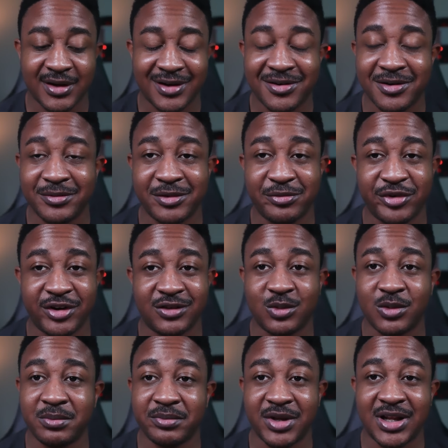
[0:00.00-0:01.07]
I hope the BRICS
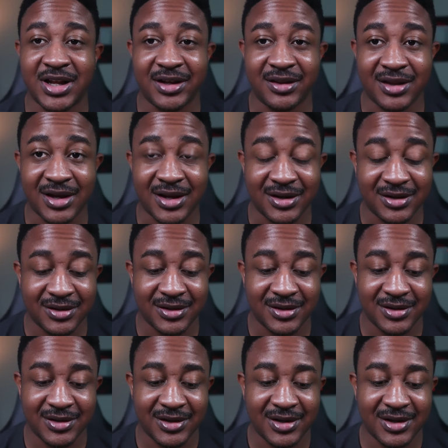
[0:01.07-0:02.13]
won't be like that.
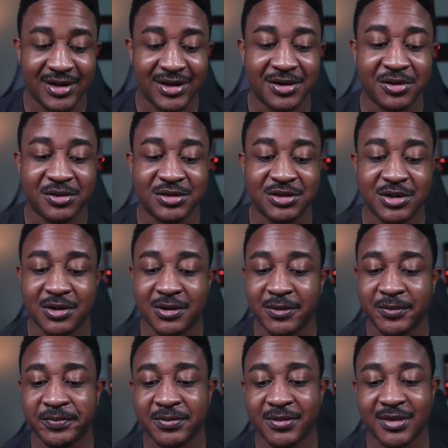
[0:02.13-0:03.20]
And
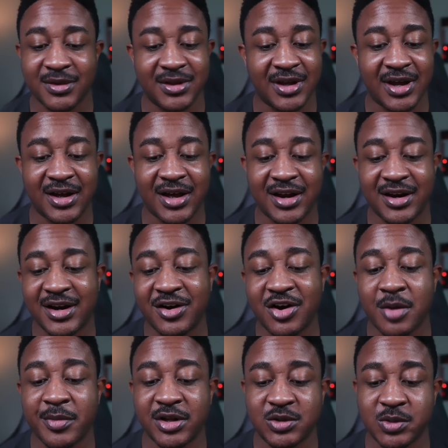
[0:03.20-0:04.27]
also, another
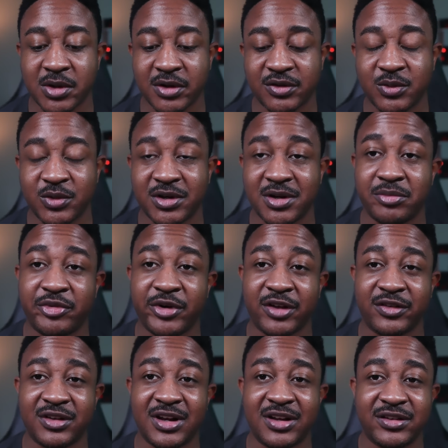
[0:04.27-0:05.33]
comment was, would the
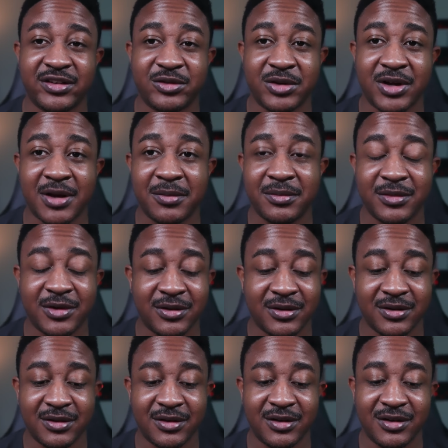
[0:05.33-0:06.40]
BRICS listen to them?
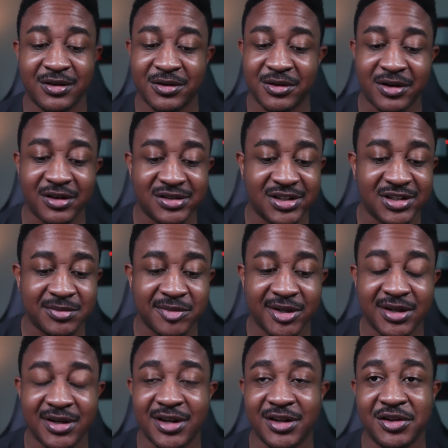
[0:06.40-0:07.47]
You know, because they
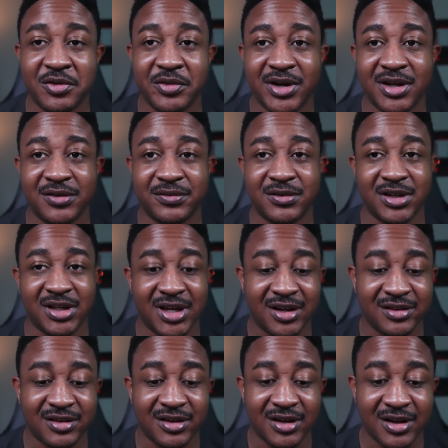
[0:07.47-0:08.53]
speak in the UN for
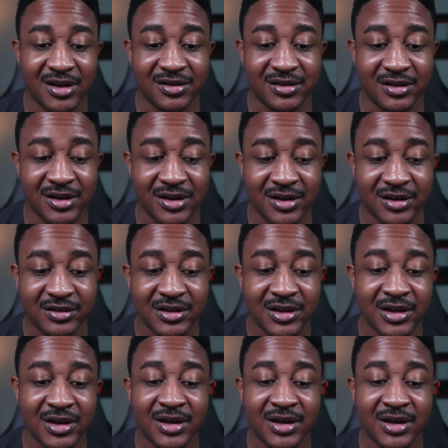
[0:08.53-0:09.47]
years and years and years.